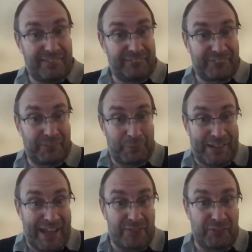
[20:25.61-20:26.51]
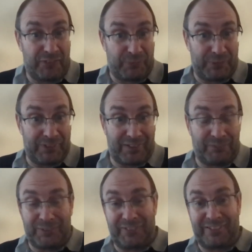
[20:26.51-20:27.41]
I've got to be careful, and I
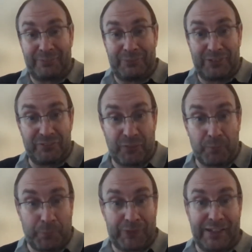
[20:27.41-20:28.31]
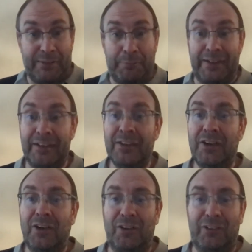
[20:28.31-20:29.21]
wouldn't say we're doing full bookkeeping
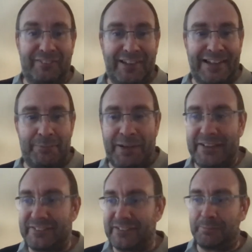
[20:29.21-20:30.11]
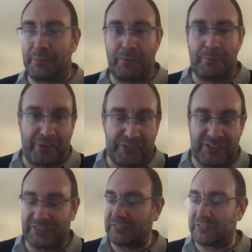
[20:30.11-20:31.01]
on a daily basis, but we're
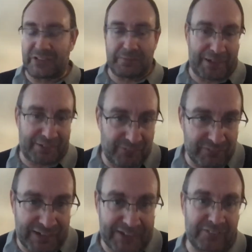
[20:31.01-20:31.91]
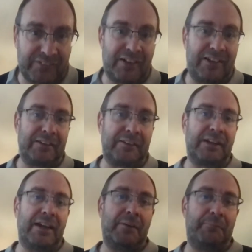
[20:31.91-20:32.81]
processing receipt bank, we're reconciling
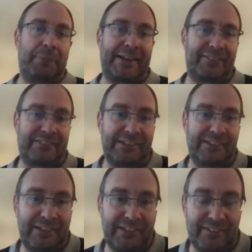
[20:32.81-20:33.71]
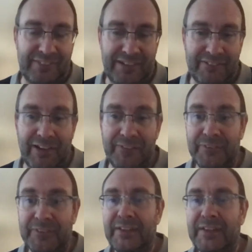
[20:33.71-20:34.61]
banks in Xero.
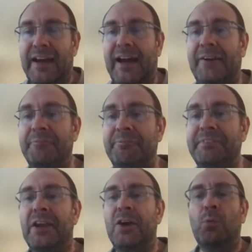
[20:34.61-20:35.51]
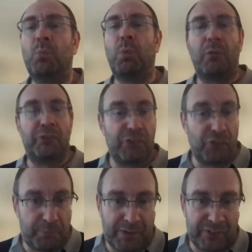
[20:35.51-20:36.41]
What was your
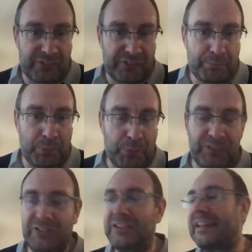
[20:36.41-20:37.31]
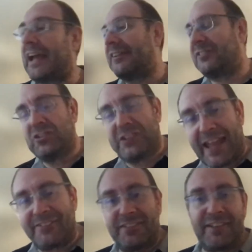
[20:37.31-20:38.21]
approach, Paul? Did you get
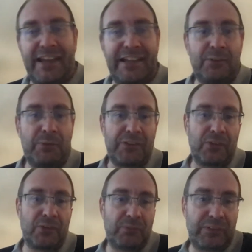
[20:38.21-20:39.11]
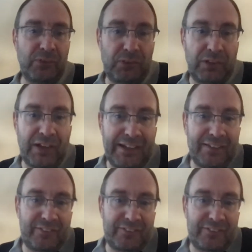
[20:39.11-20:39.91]
to daily with your clients?